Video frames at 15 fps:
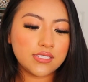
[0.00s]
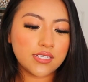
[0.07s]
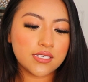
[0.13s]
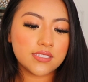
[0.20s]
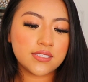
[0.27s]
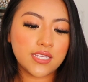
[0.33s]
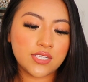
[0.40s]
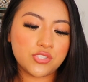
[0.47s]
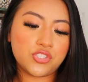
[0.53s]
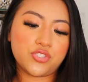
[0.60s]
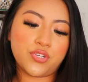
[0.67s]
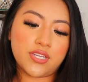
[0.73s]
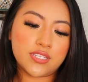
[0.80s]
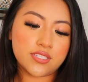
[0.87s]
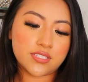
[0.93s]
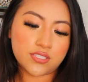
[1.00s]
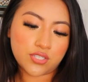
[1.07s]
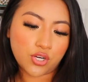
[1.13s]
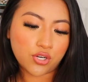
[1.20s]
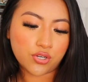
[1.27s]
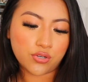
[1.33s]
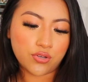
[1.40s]
does say straightens and
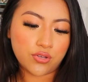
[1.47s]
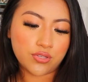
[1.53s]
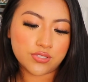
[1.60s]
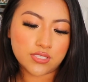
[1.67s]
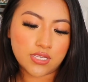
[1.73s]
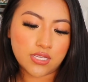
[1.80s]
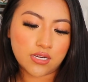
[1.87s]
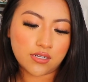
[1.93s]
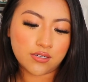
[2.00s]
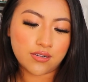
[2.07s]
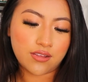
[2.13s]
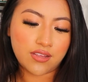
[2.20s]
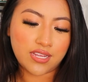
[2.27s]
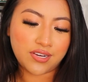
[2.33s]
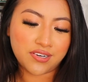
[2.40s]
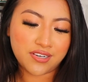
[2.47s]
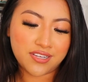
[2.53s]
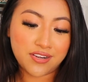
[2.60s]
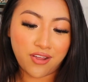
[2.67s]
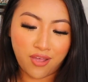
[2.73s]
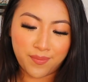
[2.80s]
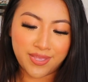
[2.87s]
curls
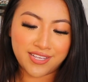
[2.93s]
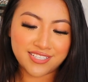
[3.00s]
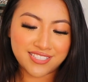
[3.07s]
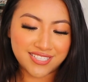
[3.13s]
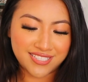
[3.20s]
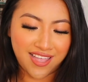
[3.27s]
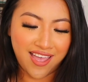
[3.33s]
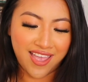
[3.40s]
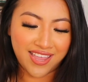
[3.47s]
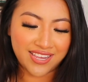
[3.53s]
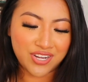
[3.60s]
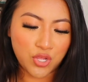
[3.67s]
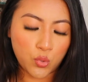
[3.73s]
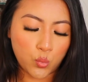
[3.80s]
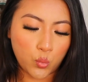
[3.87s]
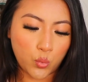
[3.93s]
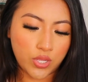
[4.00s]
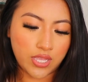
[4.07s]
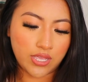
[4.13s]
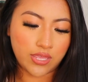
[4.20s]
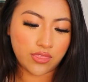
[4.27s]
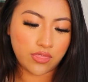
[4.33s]
ergonomic design
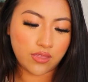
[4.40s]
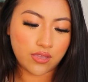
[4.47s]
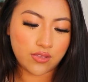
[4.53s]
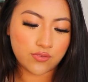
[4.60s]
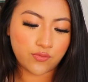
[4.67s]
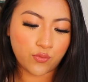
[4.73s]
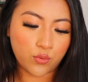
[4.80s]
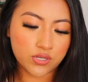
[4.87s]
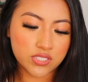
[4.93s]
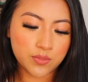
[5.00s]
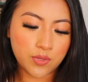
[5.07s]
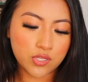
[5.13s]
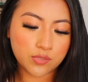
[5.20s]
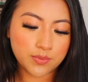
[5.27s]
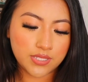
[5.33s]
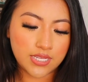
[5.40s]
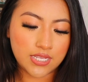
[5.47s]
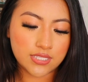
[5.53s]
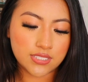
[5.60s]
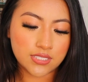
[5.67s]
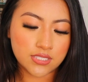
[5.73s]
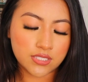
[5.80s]
with 4 smaller
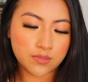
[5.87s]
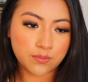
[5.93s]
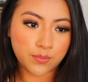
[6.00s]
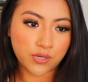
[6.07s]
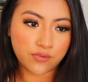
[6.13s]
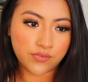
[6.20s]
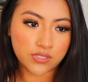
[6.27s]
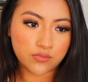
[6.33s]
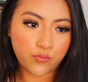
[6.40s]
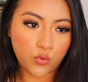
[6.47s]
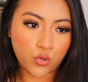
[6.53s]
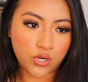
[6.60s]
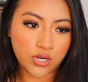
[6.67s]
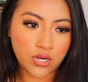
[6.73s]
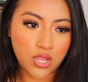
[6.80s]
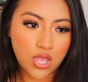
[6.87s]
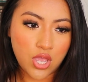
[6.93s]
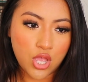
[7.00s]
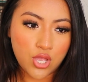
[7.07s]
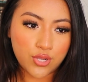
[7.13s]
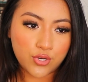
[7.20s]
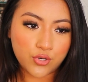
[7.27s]
plates. It's perfect for
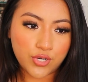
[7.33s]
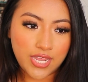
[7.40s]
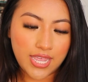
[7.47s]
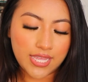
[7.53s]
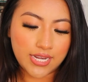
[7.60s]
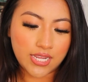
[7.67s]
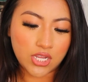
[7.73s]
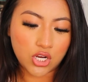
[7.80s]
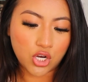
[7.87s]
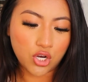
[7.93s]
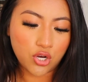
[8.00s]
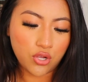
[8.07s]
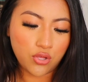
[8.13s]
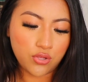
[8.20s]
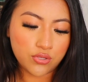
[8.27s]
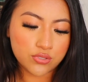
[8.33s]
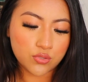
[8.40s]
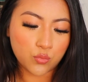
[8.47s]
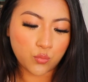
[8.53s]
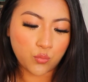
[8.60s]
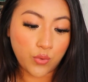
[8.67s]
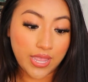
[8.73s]
creating curls,
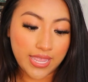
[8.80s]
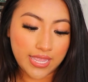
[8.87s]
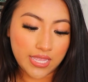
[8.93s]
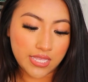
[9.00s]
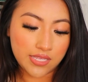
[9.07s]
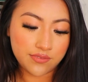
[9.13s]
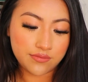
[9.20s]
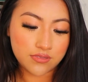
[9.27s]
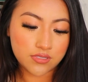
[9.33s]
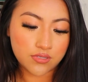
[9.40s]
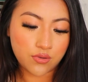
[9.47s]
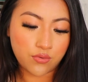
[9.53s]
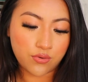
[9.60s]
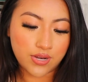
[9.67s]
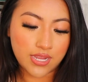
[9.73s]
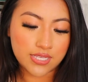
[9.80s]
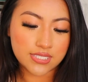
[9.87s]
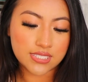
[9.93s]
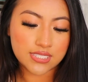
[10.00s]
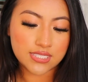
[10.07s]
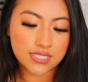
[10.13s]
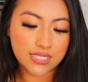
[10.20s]
waves, or a
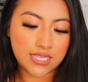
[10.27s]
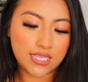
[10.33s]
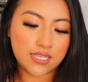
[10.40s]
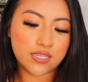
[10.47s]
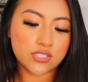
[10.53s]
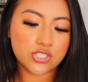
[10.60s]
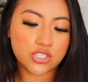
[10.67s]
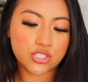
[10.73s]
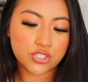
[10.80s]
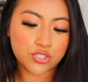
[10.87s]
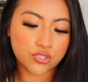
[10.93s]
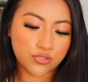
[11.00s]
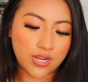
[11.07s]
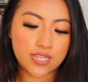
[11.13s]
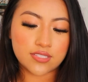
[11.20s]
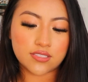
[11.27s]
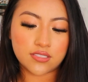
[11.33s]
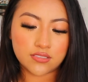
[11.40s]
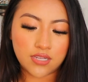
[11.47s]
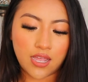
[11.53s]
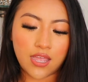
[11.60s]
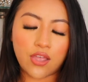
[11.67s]
sleek straight
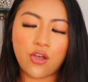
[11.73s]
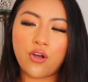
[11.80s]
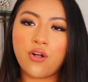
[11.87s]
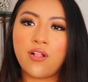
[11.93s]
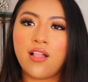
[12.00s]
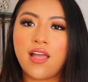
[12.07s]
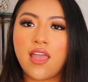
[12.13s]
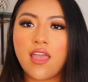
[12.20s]
style.